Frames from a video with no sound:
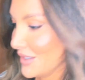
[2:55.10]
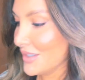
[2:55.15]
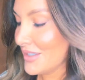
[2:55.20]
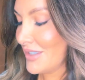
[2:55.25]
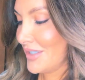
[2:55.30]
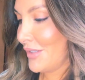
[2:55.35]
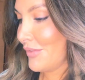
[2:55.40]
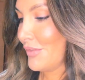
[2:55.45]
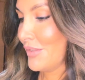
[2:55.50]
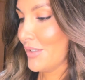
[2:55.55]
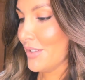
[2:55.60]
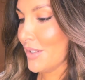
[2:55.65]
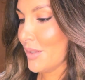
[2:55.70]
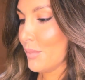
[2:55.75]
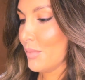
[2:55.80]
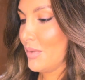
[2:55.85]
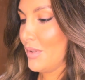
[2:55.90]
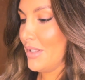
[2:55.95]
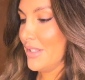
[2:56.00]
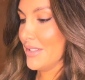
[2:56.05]
definitely
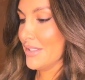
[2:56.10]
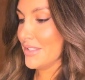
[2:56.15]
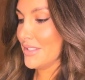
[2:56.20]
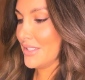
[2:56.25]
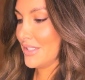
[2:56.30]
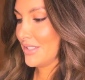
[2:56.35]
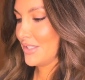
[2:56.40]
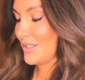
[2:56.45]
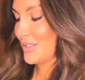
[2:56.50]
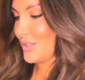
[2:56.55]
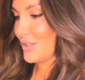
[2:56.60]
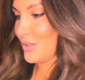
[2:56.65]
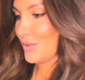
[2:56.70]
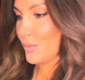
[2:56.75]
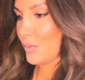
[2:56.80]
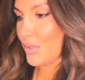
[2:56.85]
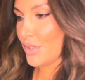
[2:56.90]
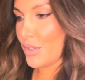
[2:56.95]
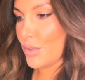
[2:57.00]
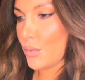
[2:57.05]
plenty to do
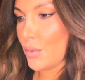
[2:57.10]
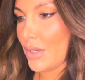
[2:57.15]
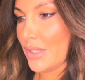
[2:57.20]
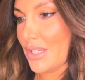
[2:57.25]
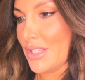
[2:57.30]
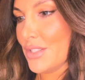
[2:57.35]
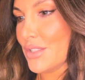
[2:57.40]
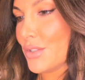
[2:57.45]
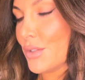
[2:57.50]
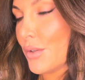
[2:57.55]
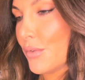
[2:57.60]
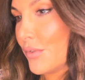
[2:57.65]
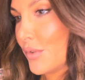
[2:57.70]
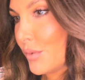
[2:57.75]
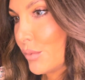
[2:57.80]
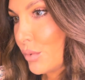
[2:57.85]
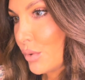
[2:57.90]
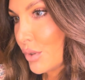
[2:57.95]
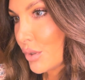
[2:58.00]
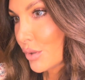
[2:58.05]
while you're waiting. So if you
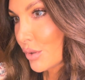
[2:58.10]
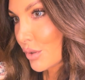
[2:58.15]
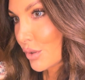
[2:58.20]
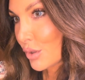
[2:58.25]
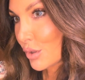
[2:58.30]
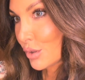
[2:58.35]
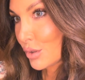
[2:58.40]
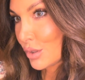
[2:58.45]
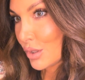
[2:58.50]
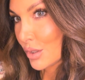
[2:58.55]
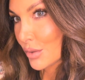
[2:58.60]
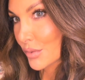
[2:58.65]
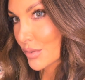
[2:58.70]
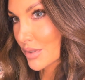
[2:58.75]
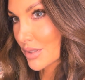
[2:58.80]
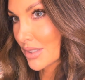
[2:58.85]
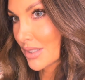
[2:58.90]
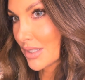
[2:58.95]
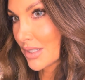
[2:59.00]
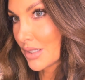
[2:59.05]
look
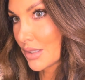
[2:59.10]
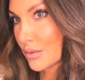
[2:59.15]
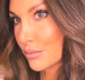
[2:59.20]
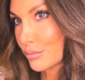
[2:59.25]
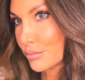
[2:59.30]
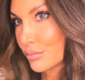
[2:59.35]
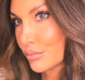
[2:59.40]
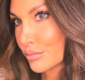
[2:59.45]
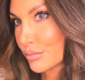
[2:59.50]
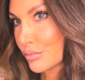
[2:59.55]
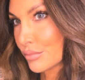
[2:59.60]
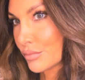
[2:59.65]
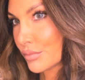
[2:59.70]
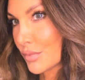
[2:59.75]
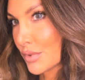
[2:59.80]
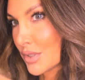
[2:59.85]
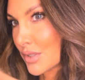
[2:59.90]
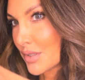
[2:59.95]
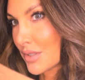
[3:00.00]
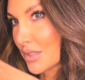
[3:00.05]
closely,
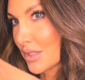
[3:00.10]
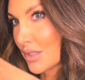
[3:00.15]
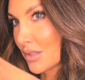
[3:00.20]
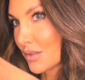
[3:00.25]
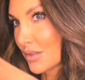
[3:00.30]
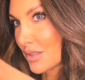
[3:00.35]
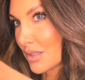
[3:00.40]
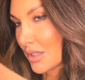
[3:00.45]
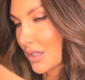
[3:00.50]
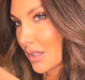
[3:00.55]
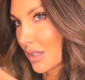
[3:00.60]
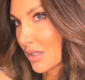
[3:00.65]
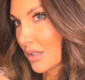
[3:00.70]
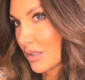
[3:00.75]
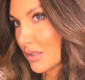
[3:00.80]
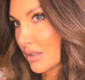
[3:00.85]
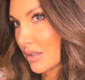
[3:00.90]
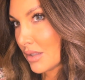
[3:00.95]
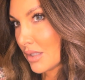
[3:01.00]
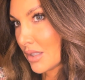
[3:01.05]
do you see there's a
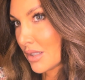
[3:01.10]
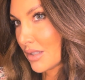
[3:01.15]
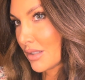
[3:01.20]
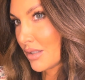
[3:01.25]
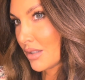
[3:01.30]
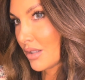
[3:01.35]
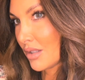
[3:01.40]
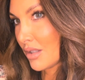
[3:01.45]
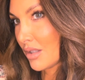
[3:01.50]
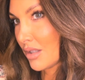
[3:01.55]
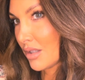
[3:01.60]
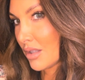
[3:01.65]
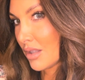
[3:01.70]
little